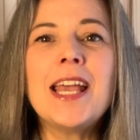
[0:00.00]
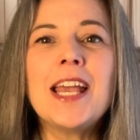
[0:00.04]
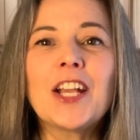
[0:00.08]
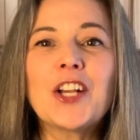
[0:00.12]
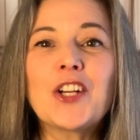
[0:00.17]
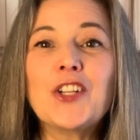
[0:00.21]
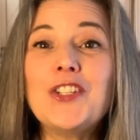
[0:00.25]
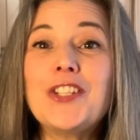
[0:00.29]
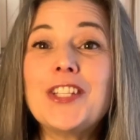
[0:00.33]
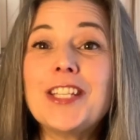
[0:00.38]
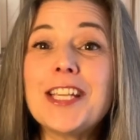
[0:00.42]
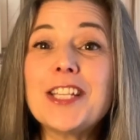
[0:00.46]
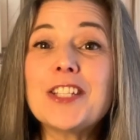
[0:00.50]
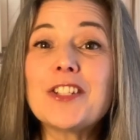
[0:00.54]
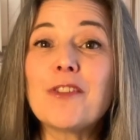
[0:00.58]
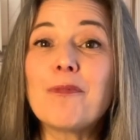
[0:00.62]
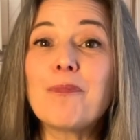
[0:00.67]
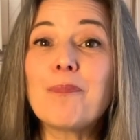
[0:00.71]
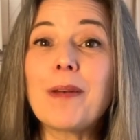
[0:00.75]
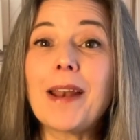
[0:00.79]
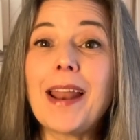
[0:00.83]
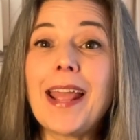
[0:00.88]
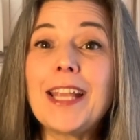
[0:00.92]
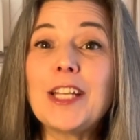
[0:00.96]
consists
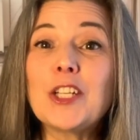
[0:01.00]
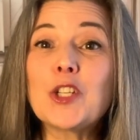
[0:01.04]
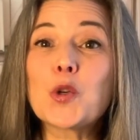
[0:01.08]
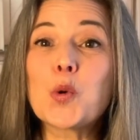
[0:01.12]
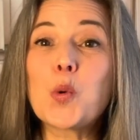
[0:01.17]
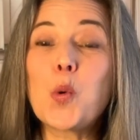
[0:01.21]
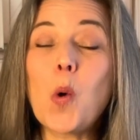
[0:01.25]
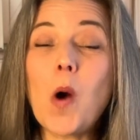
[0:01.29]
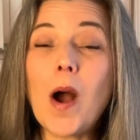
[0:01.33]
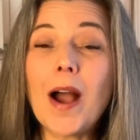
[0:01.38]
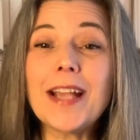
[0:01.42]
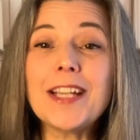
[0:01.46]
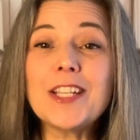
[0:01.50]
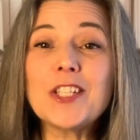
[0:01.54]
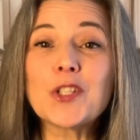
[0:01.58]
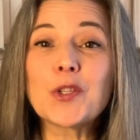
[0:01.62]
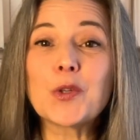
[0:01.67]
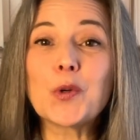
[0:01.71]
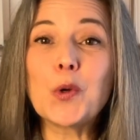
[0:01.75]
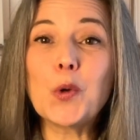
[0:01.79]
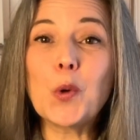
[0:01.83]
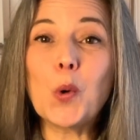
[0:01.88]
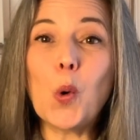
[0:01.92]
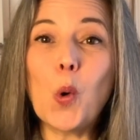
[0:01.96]
of playing twice
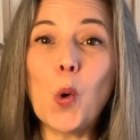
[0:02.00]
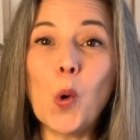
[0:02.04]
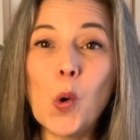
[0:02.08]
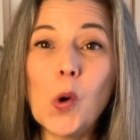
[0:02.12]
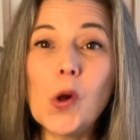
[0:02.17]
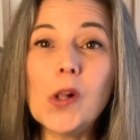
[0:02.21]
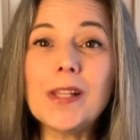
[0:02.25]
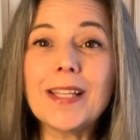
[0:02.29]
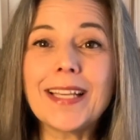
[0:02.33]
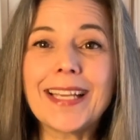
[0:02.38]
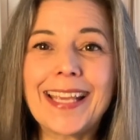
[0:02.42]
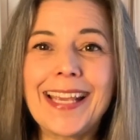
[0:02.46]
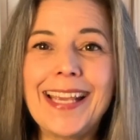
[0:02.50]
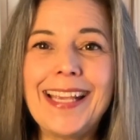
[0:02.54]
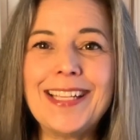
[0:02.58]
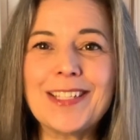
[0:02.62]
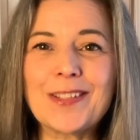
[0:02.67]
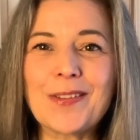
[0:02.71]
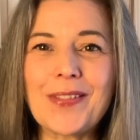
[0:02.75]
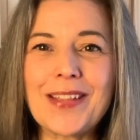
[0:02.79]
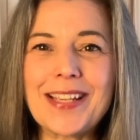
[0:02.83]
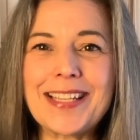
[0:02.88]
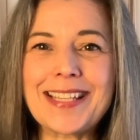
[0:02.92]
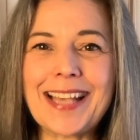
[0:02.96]
through all the keys
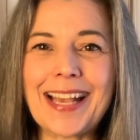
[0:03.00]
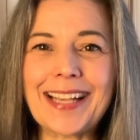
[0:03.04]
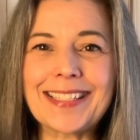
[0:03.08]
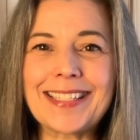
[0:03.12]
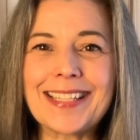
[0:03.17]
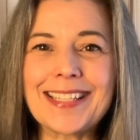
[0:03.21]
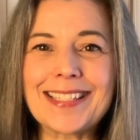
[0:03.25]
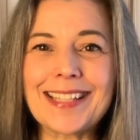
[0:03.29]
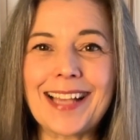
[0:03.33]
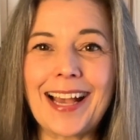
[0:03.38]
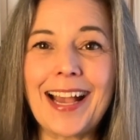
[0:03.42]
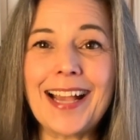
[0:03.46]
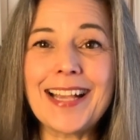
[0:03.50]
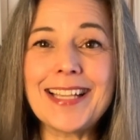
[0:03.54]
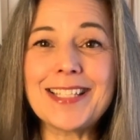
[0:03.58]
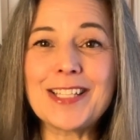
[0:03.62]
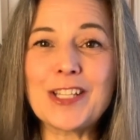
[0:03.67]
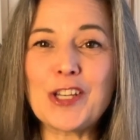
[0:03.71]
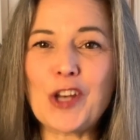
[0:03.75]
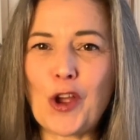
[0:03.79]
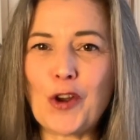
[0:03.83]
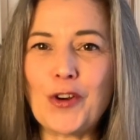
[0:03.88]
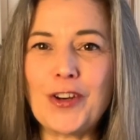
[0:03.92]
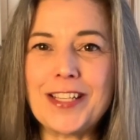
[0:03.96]
of this exercise,
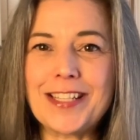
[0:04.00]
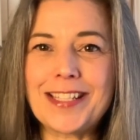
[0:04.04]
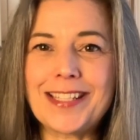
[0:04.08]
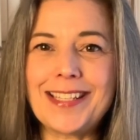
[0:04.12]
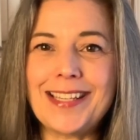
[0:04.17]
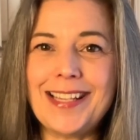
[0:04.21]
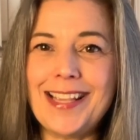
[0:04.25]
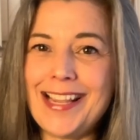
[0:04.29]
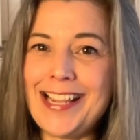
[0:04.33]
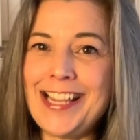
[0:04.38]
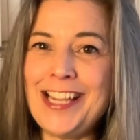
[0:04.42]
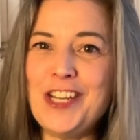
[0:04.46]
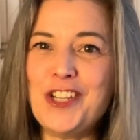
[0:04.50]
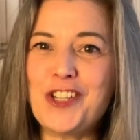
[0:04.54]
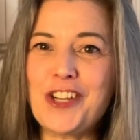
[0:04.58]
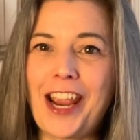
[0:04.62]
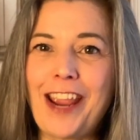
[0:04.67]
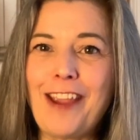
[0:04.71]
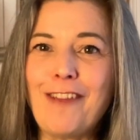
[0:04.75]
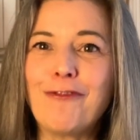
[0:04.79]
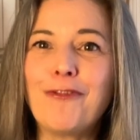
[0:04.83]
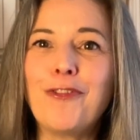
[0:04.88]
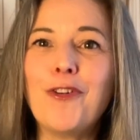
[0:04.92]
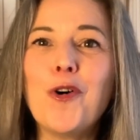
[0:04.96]
known as
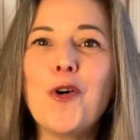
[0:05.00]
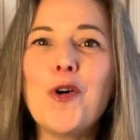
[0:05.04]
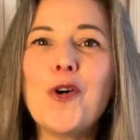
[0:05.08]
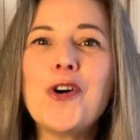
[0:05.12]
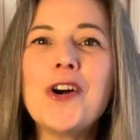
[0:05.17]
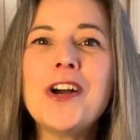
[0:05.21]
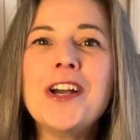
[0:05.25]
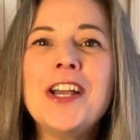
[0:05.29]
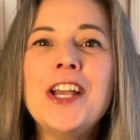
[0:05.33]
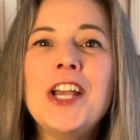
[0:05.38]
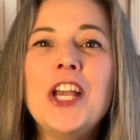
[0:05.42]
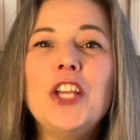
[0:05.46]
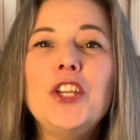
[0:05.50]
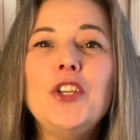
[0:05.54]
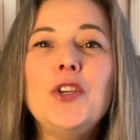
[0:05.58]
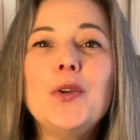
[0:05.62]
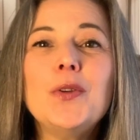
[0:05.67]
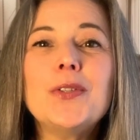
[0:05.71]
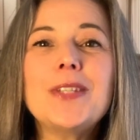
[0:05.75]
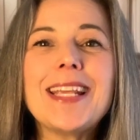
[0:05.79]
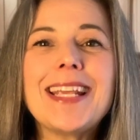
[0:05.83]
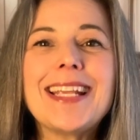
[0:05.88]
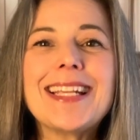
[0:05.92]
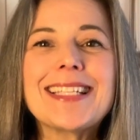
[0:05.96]
EJ4,
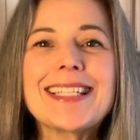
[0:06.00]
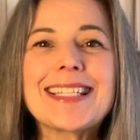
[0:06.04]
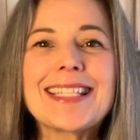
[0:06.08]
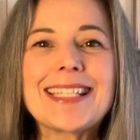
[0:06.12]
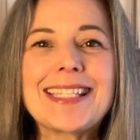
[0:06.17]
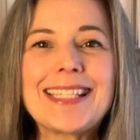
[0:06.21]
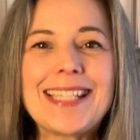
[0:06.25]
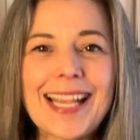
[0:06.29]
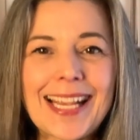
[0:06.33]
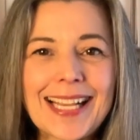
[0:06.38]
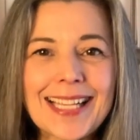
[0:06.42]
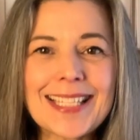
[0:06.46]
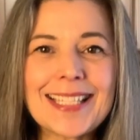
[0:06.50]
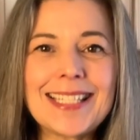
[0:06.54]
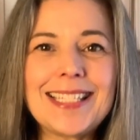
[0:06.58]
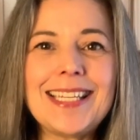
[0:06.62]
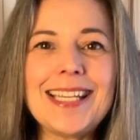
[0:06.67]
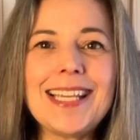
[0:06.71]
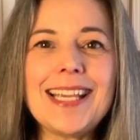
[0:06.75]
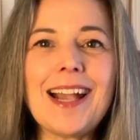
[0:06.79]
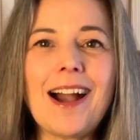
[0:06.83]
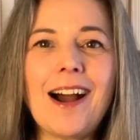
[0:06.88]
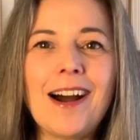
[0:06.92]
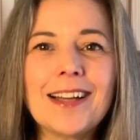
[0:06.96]
using
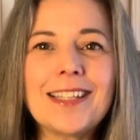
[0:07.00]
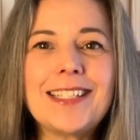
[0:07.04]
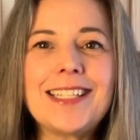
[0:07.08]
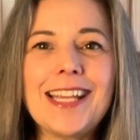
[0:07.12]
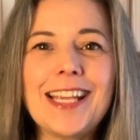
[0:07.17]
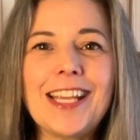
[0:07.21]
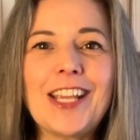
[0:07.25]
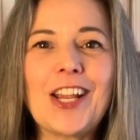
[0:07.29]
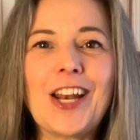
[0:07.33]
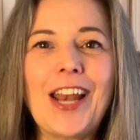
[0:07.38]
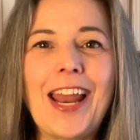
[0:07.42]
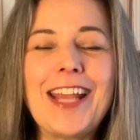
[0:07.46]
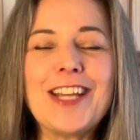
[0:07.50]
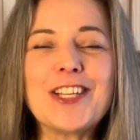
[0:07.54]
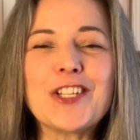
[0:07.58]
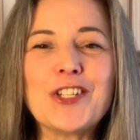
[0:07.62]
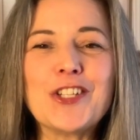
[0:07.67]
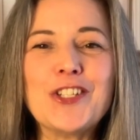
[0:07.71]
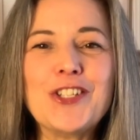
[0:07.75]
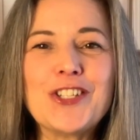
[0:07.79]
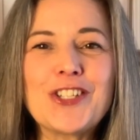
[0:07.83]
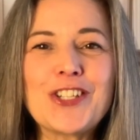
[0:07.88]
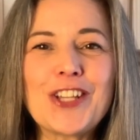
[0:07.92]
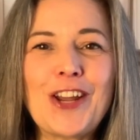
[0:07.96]
60
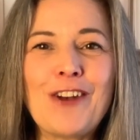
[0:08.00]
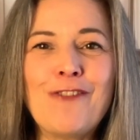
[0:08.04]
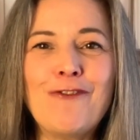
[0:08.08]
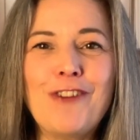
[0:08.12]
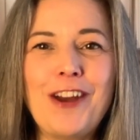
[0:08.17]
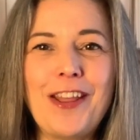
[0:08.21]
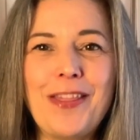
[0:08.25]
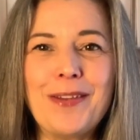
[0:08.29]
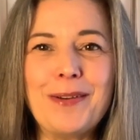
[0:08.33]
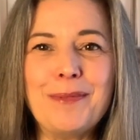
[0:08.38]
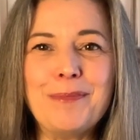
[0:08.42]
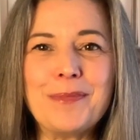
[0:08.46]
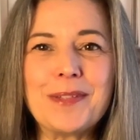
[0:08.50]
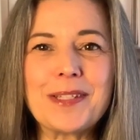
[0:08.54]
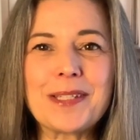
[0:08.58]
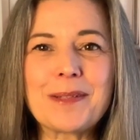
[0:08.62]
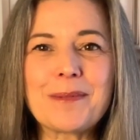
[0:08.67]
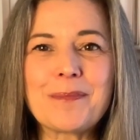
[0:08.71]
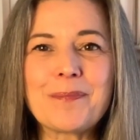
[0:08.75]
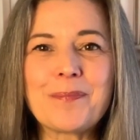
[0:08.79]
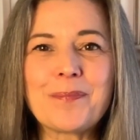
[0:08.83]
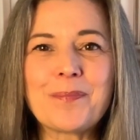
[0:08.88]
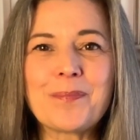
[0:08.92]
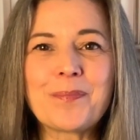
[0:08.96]
articulations and rhythms.
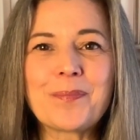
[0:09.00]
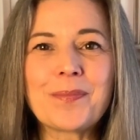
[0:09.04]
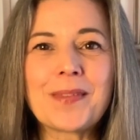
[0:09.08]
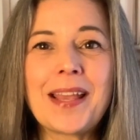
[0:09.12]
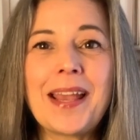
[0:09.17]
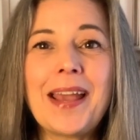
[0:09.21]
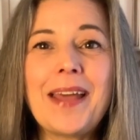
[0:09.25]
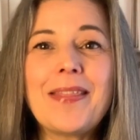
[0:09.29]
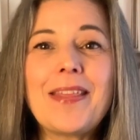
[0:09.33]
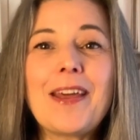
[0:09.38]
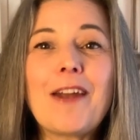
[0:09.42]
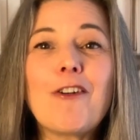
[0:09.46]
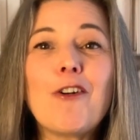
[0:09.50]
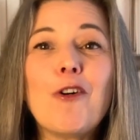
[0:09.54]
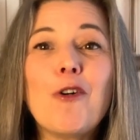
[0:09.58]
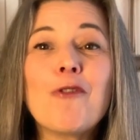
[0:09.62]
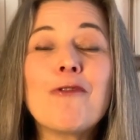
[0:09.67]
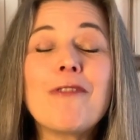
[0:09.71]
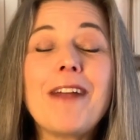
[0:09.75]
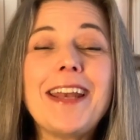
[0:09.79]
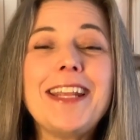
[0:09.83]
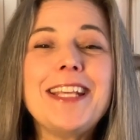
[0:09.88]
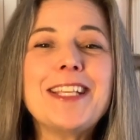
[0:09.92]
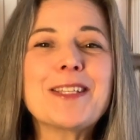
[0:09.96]
There are
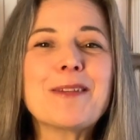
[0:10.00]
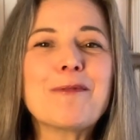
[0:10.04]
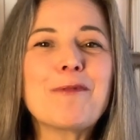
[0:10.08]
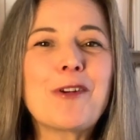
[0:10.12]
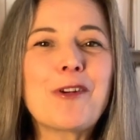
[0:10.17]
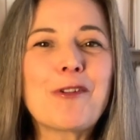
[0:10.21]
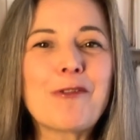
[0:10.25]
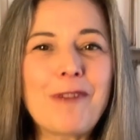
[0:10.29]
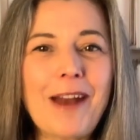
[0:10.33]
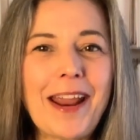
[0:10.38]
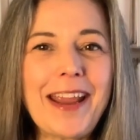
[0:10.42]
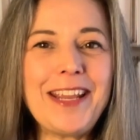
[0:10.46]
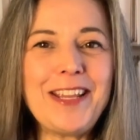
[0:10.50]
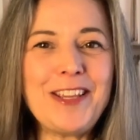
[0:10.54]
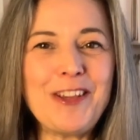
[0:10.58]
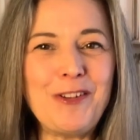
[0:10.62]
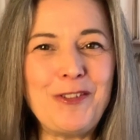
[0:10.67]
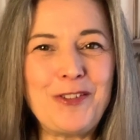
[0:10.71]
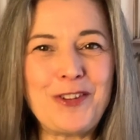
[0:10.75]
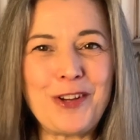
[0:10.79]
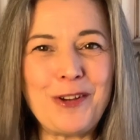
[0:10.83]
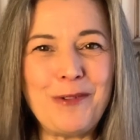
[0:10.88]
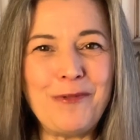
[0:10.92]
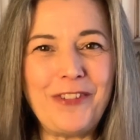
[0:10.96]
already some great
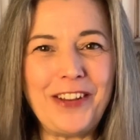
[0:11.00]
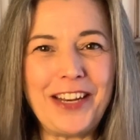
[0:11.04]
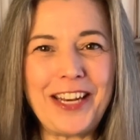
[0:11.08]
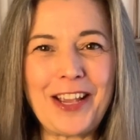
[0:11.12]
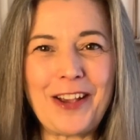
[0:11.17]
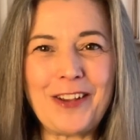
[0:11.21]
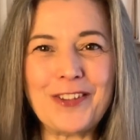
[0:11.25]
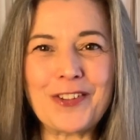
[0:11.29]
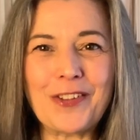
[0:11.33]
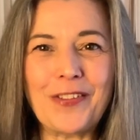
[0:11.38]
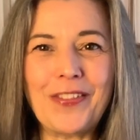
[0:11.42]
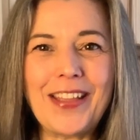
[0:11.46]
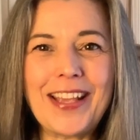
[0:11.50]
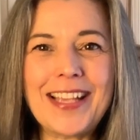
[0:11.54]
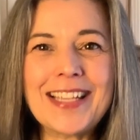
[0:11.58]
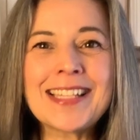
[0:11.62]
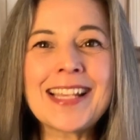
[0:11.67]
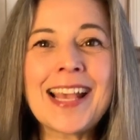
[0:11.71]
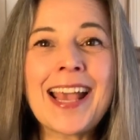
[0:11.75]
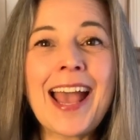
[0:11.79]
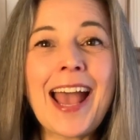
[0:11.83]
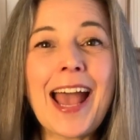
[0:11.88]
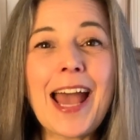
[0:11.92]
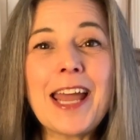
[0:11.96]
YouTube videos on this,
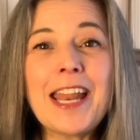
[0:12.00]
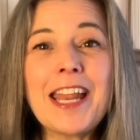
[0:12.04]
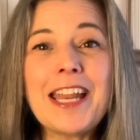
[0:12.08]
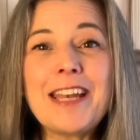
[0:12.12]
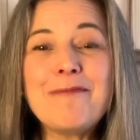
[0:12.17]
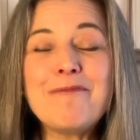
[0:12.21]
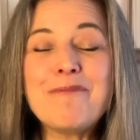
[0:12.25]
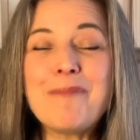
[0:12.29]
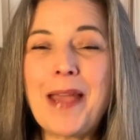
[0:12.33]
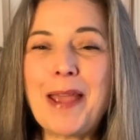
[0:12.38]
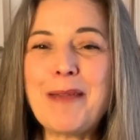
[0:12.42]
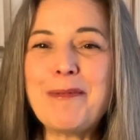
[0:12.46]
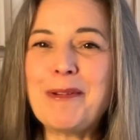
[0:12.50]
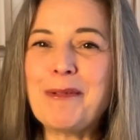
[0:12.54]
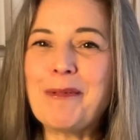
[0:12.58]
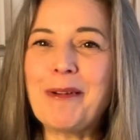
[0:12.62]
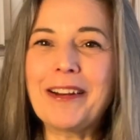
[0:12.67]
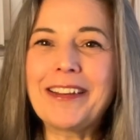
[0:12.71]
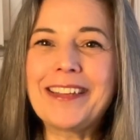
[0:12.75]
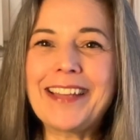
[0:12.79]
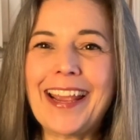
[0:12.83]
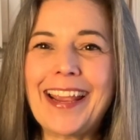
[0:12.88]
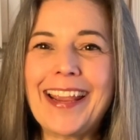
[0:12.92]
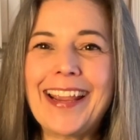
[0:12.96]
and maybe
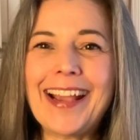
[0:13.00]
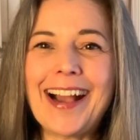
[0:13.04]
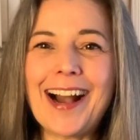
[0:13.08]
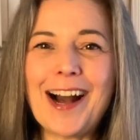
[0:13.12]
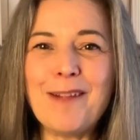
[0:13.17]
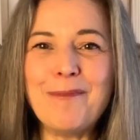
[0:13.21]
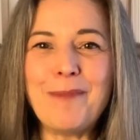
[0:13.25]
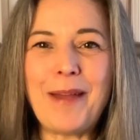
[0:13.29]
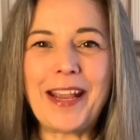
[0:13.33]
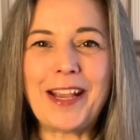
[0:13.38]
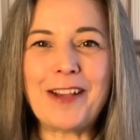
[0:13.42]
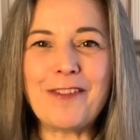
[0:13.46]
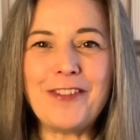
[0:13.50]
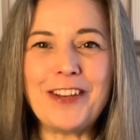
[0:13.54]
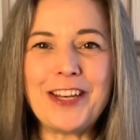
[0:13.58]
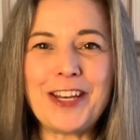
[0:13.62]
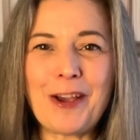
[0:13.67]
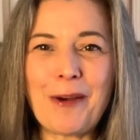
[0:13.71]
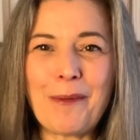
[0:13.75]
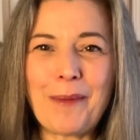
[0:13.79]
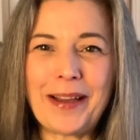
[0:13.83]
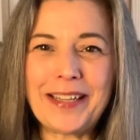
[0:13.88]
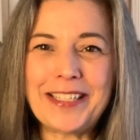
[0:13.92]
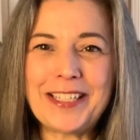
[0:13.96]
one day I'll make a
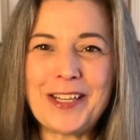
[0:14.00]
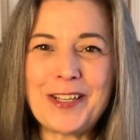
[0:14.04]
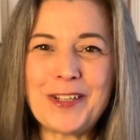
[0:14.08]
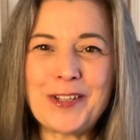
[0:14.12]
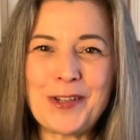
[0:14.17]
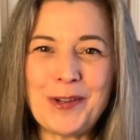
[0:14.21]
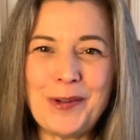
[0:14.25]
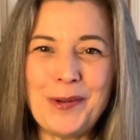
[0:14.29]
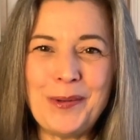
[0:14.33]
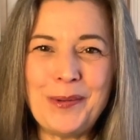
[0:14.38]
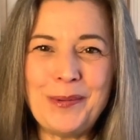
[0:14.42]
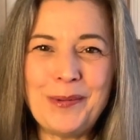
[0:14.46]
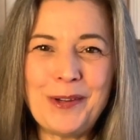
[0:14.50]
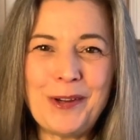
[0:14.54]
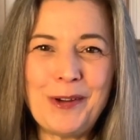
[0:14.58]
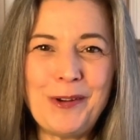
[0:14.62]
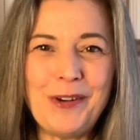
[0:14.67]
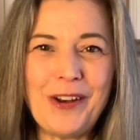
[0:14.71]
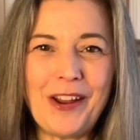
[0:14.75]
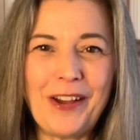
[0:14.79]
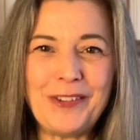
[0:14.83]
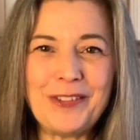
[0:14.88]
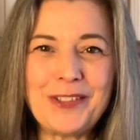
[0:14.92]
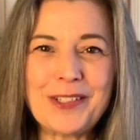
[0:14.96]
video about it too, who
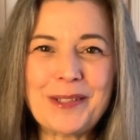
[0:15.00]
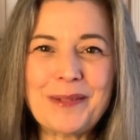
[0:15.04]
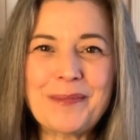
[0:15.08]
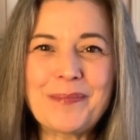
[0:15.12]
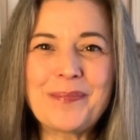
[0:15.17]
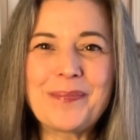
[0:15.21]
knows.